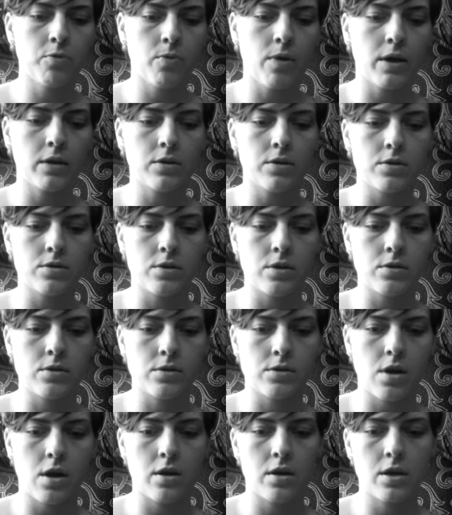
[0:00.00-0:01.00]
directors are
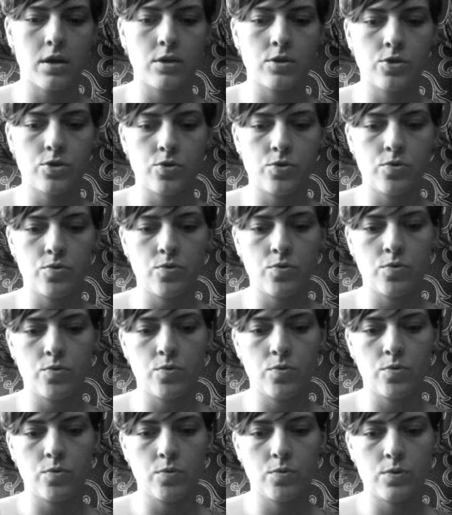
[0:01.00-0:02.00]
starting
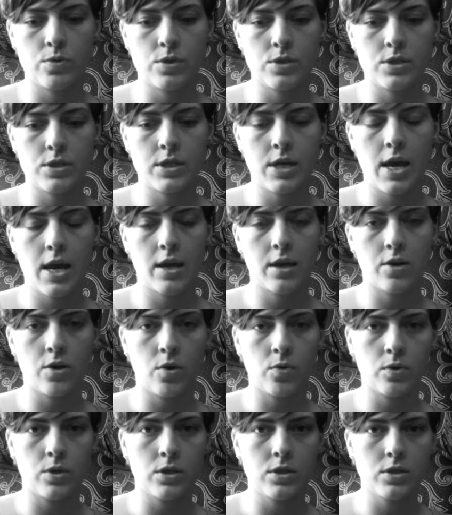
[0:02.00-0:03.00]
to take
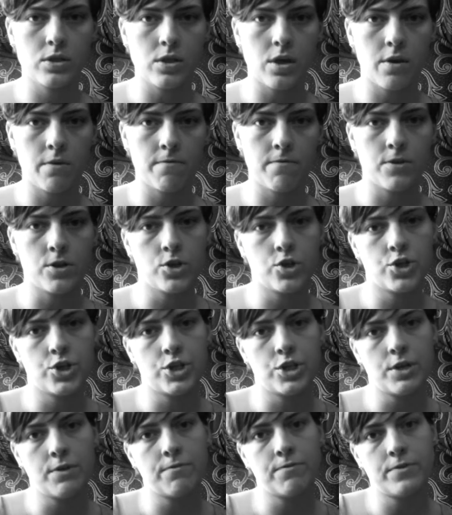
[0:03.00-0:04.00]
notice of the
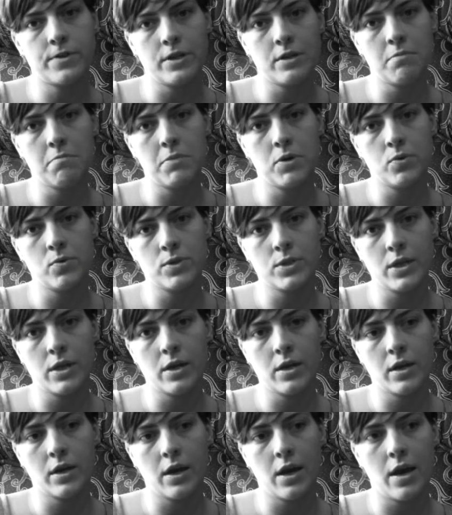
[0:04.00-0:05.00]
shift in
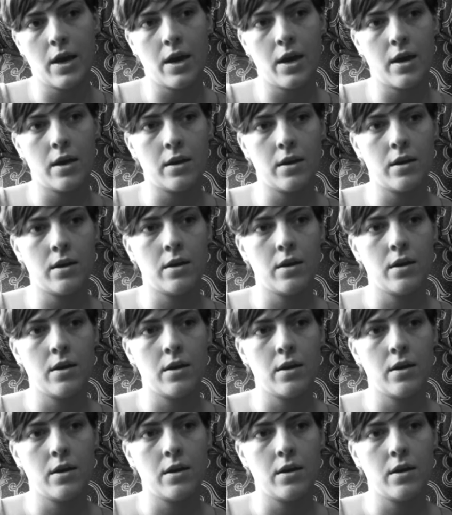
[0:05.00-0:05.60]
music, and